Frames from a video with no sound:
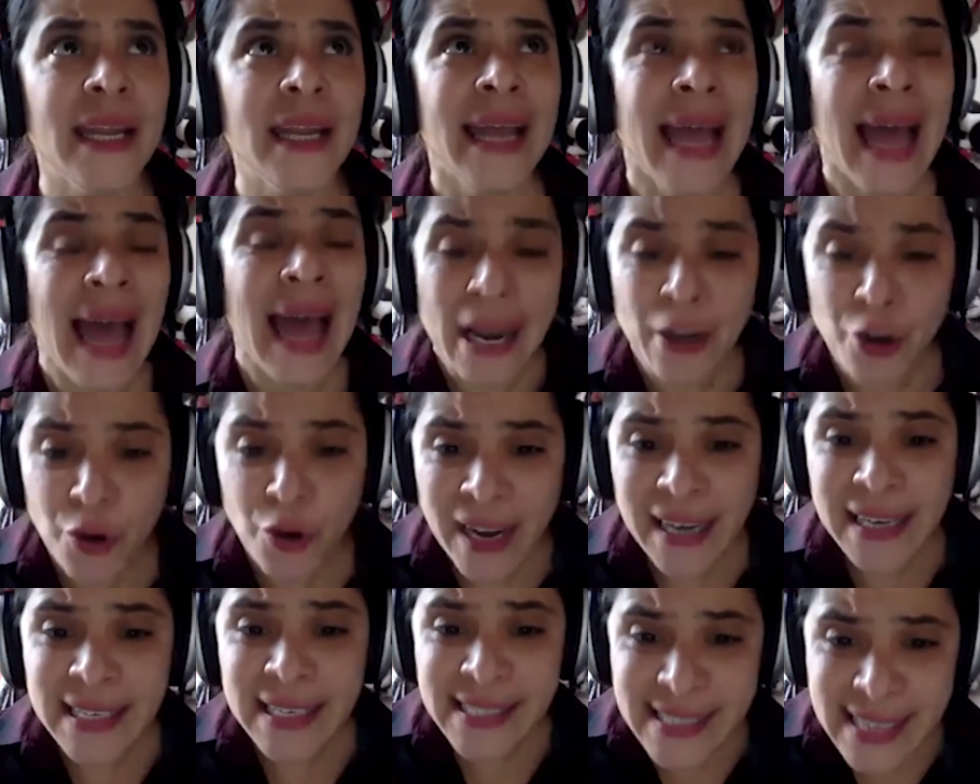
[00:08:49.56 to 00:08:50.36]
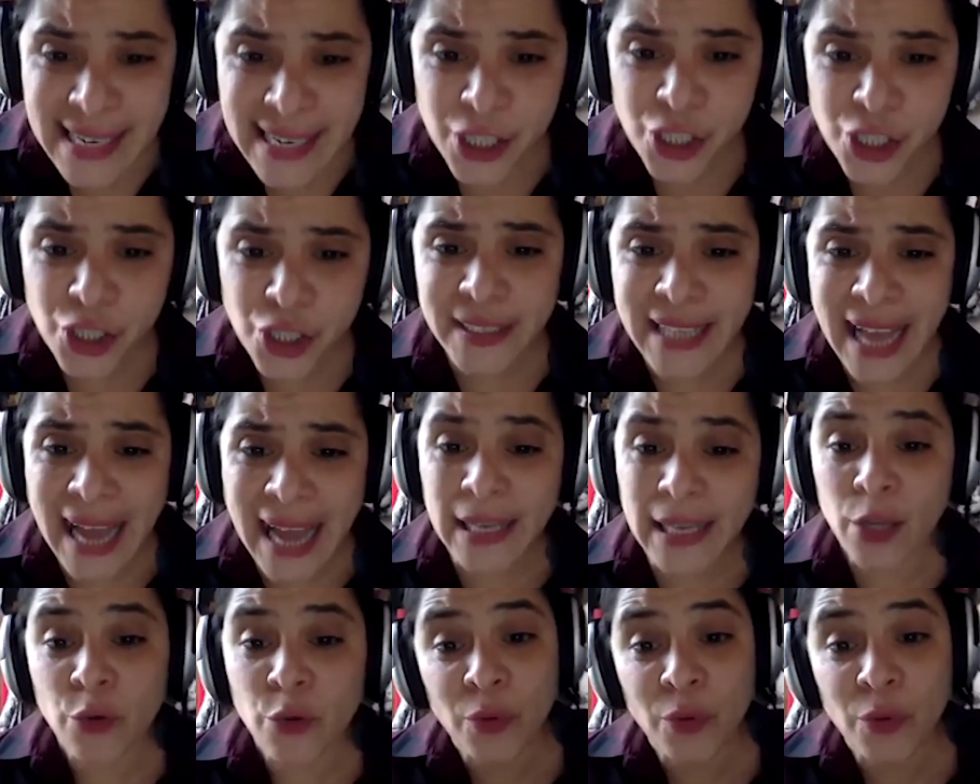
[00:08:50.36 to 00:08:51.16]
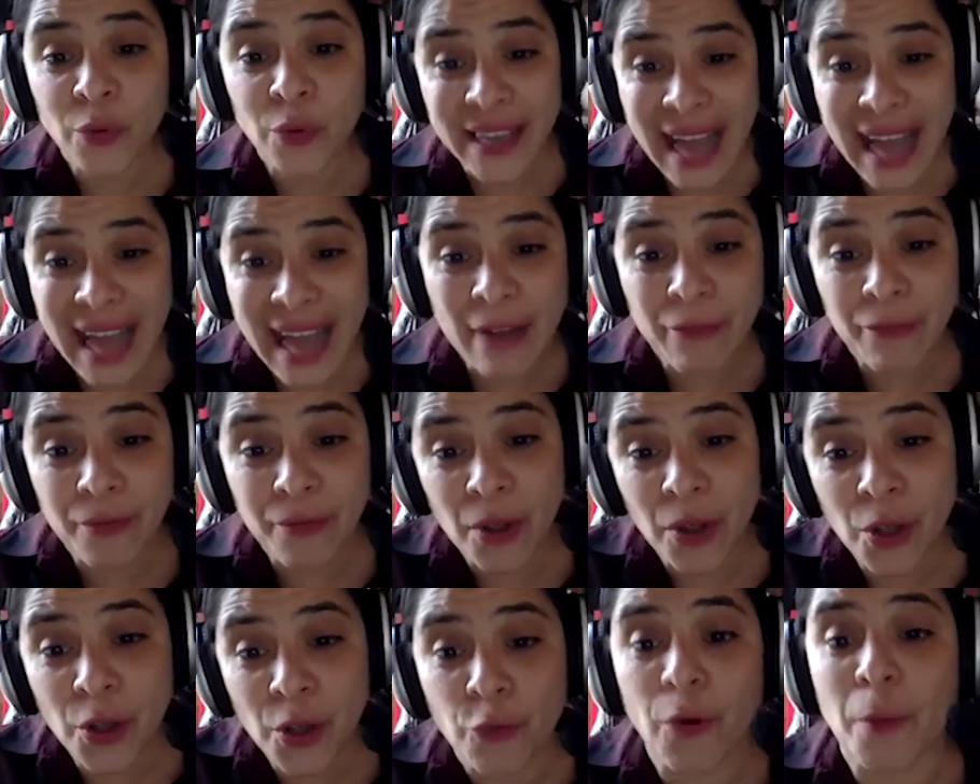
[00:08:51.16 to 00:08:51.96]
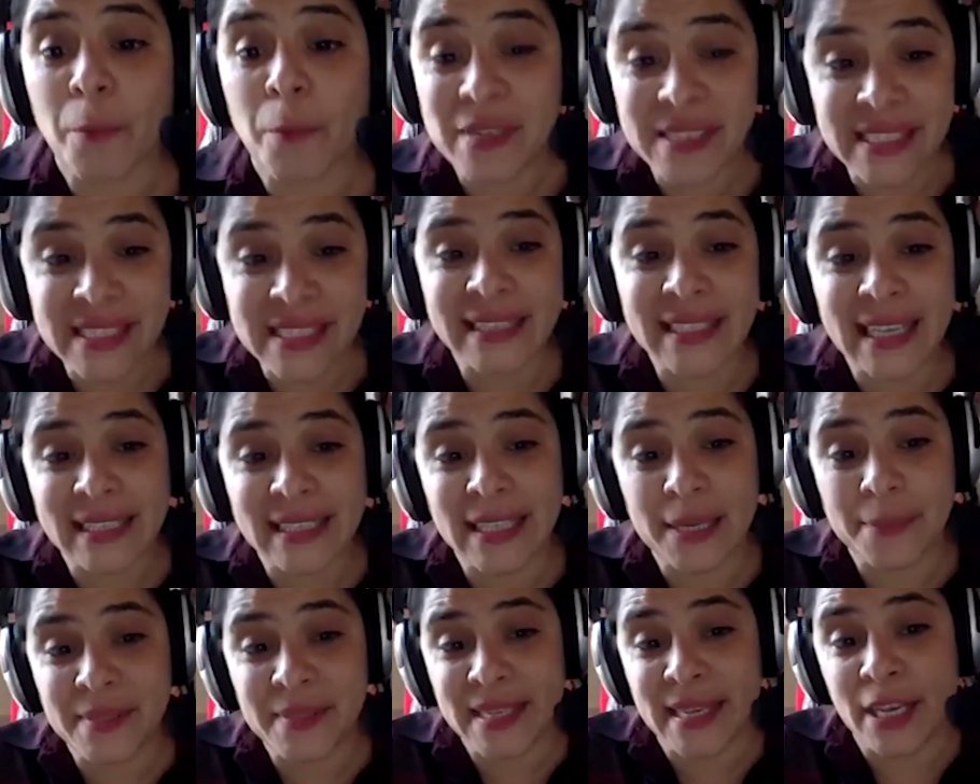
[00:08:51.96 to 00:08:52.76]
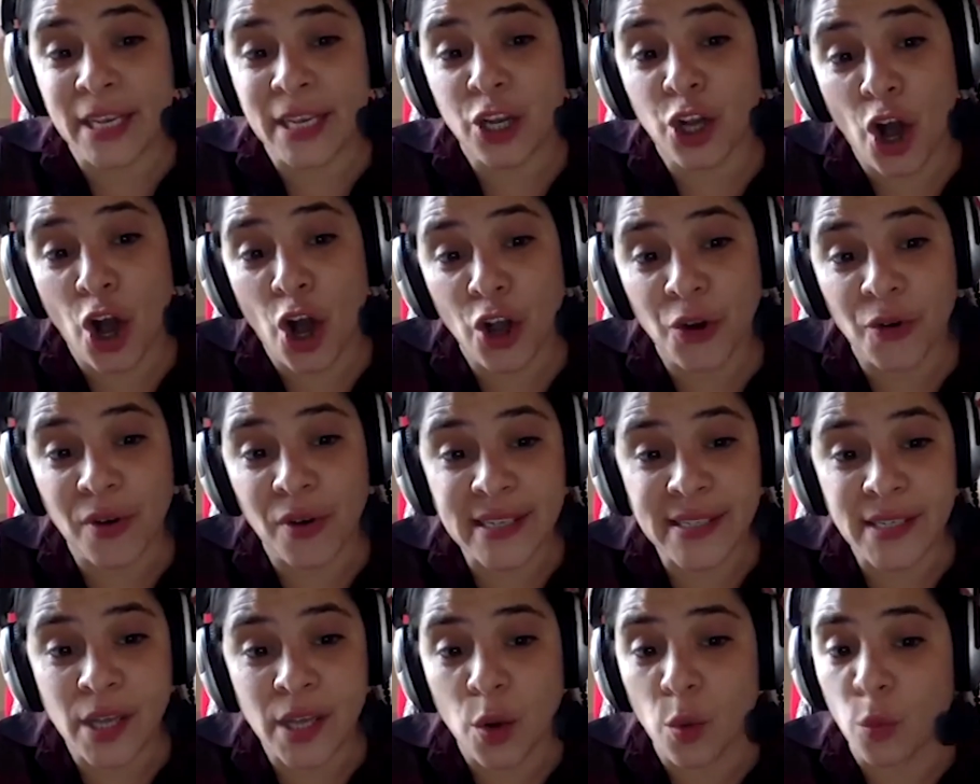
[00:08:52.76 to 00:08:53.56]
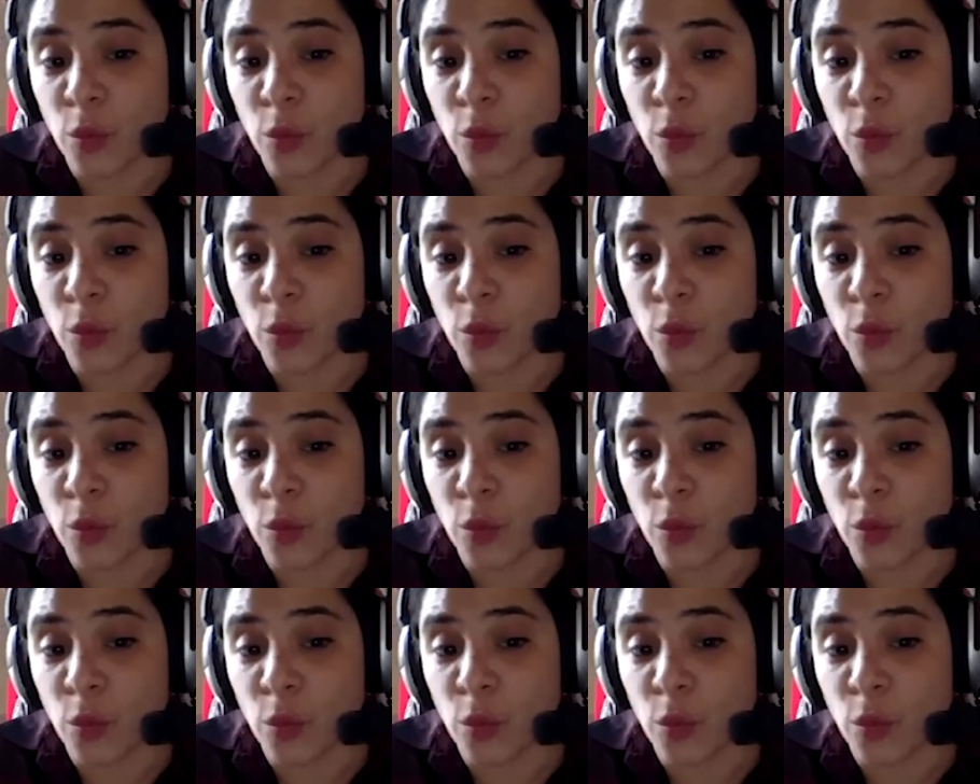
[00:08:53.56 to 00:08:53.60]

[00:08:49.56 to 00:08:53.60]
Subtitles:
An organization that, if we have representatives in Congress,